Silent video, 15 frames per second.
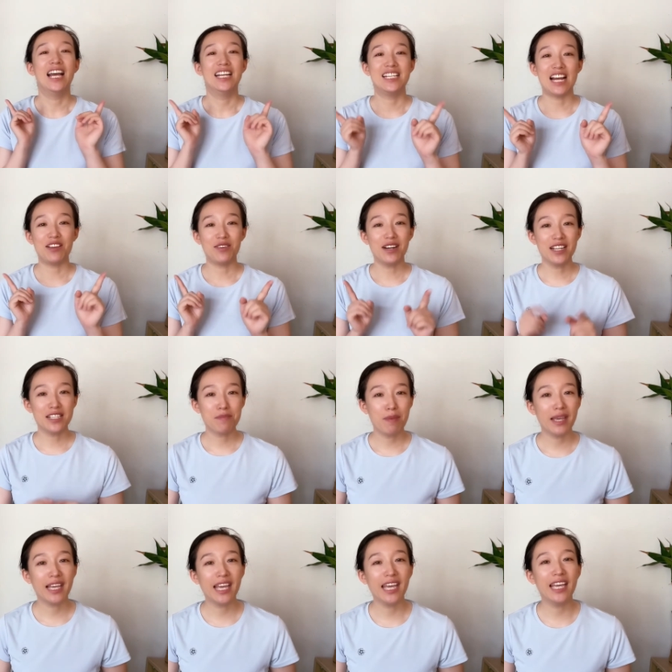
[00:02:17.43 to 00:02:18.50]
Generally
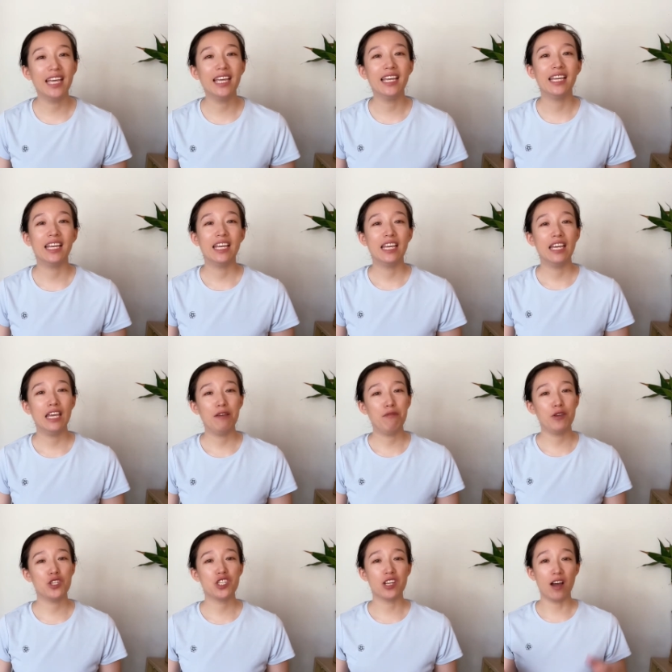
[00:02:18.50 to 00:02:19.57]
speaking, if
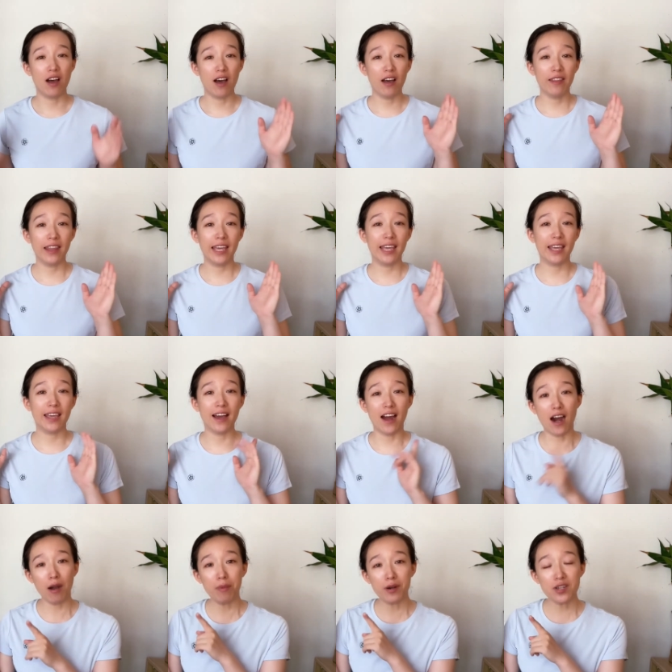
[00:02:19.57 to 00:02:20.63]
it's on the
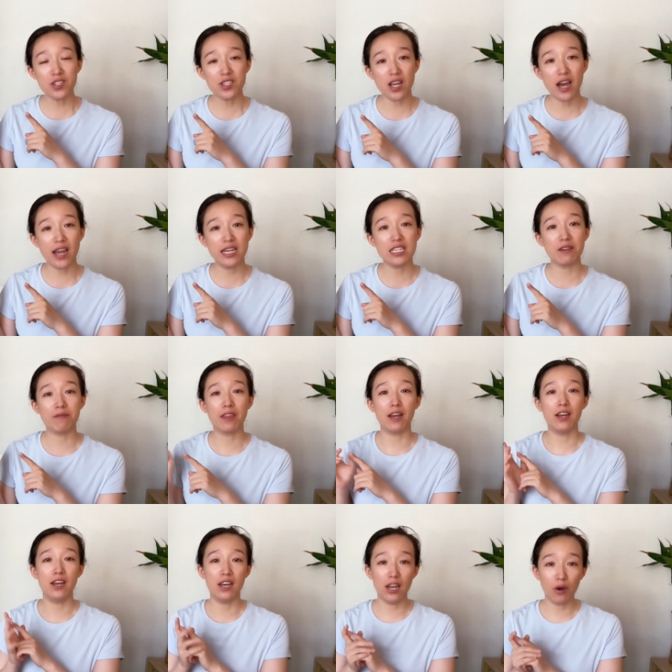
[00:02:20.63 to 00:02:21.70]
upper side of the
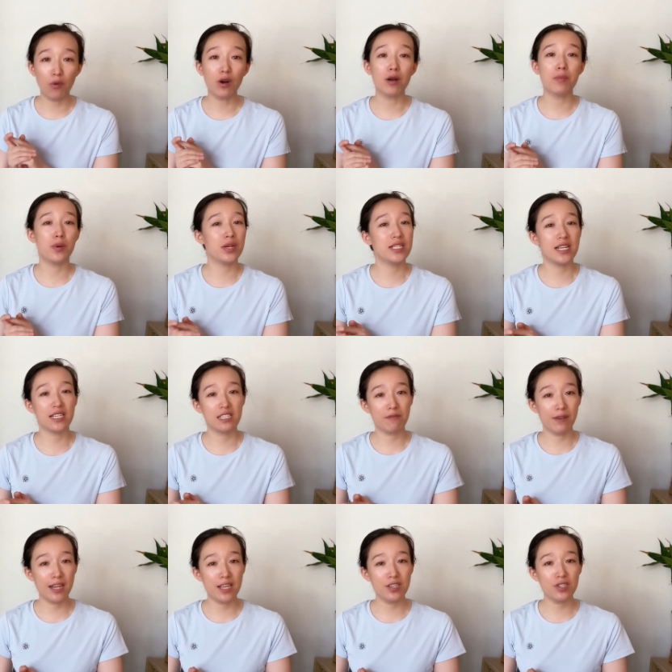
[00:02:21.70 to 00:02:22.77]
lower protective
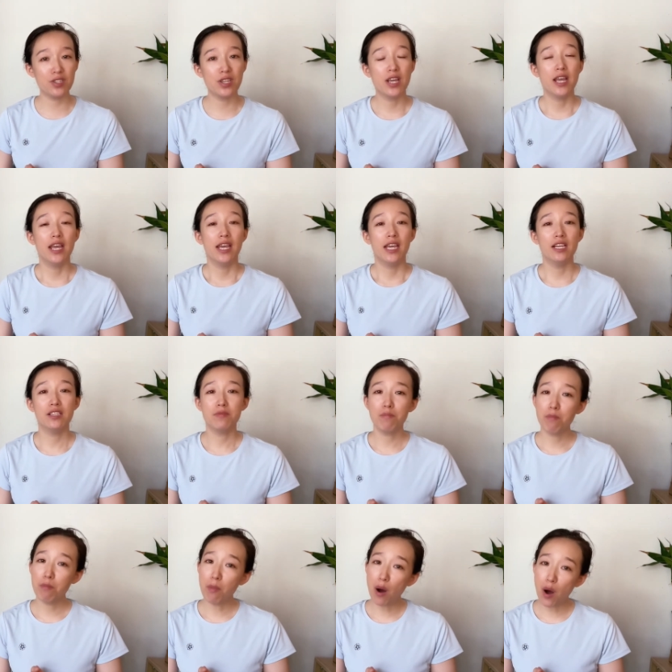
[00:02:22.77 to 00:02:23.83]
lens, it's
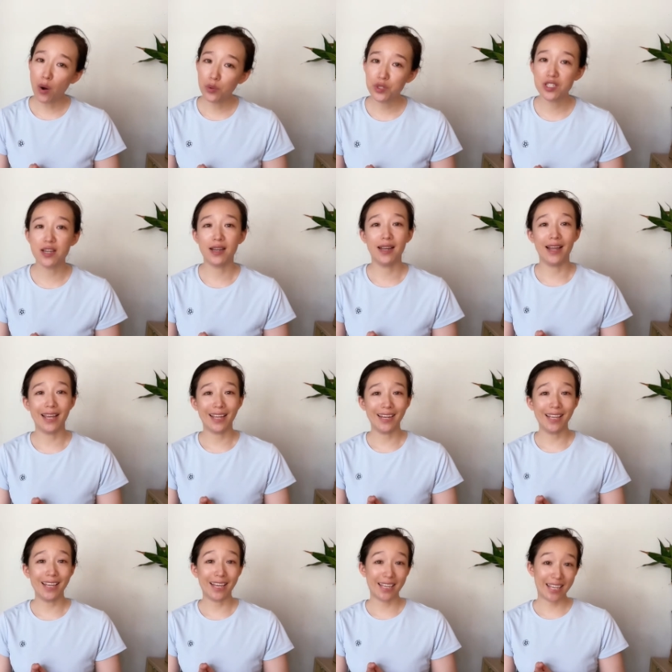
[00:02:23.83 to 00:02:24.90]
most
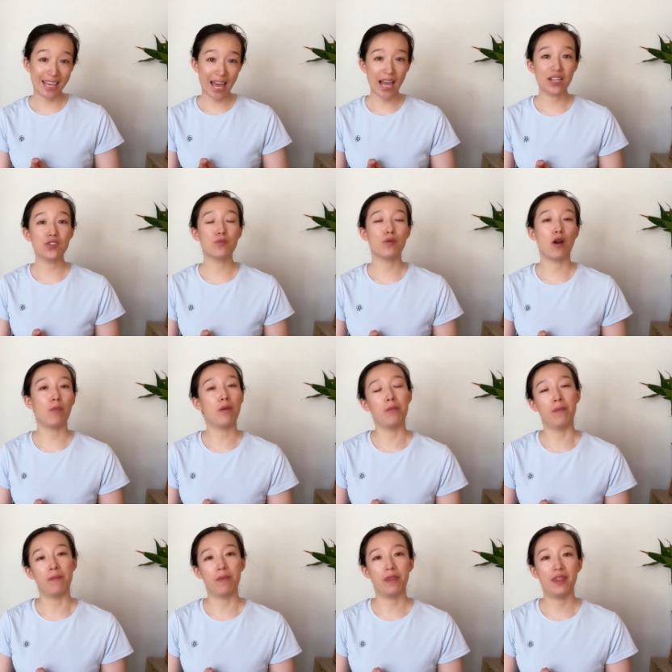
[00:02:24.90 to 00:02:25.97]
likely a gas
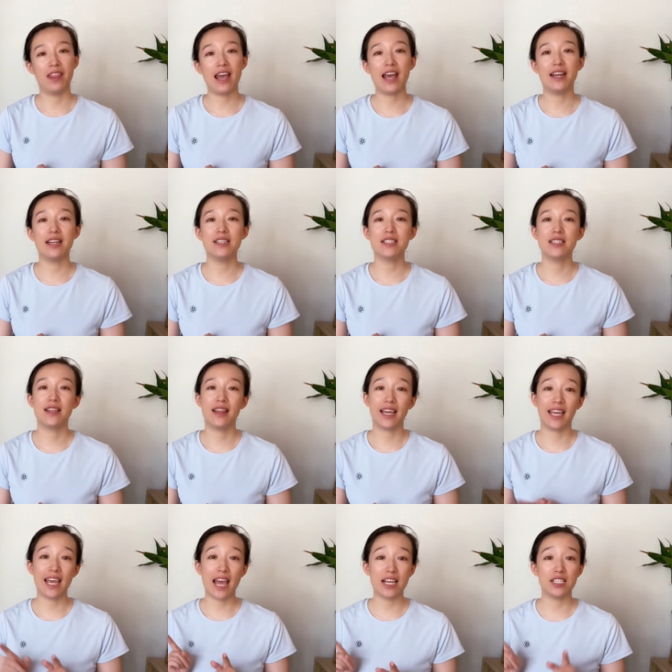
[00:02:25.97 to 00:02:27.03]
problem. That is, the
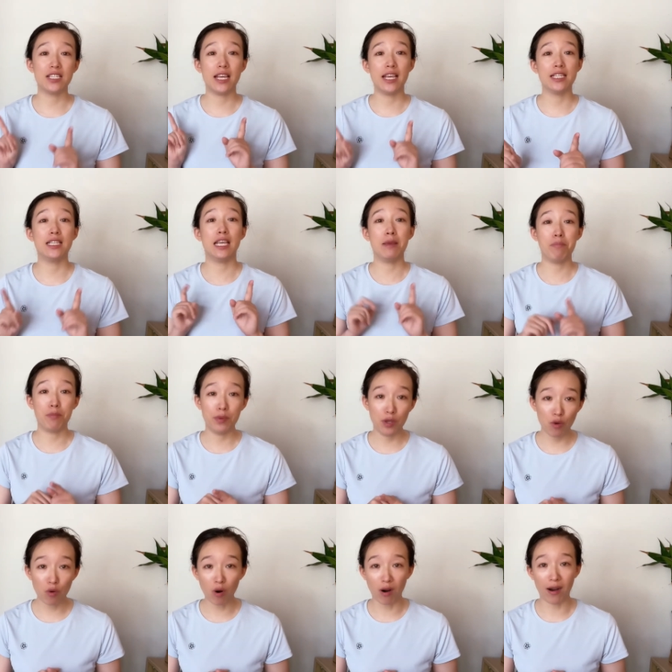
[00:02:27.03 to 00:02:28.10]
gas is
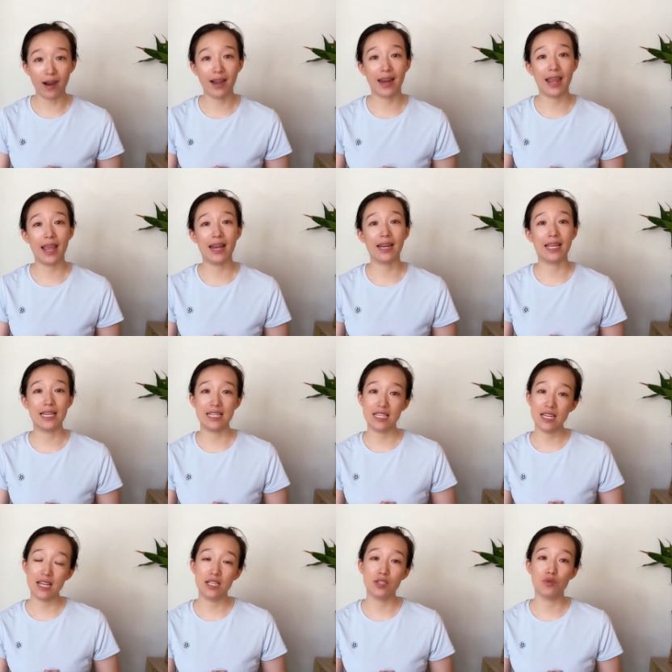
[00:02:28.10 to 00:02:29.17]
impure and
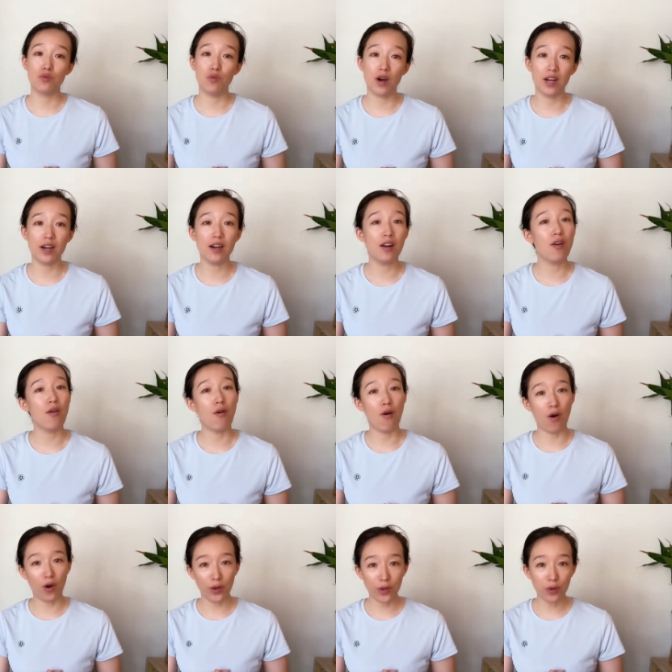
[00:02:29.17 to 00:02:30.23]
contains water,
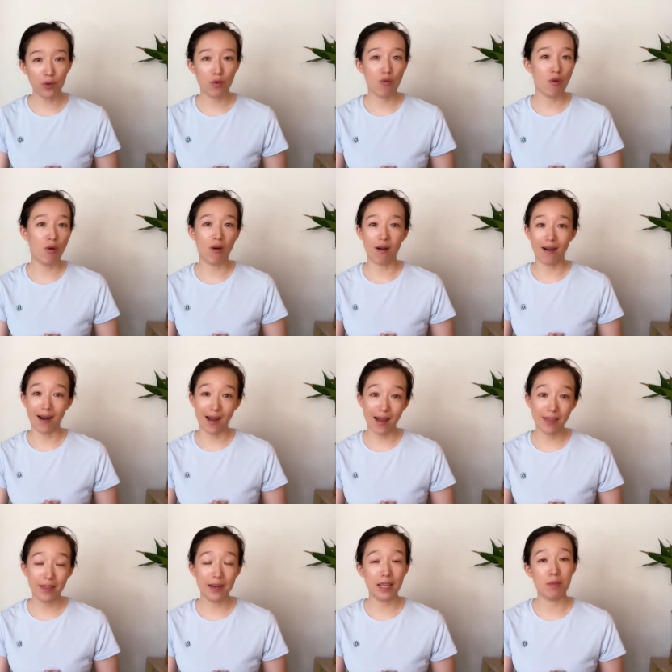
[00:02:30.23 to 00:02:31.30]
oil, or
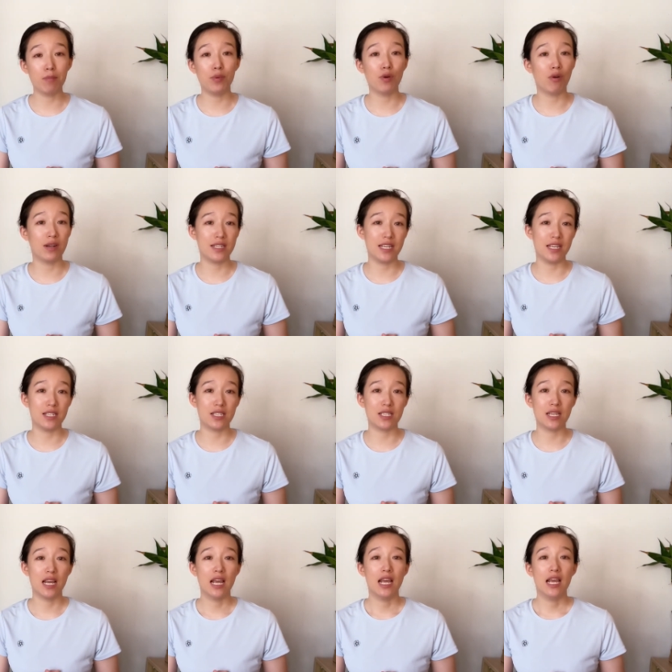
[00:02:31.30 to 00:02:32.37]
other impurities.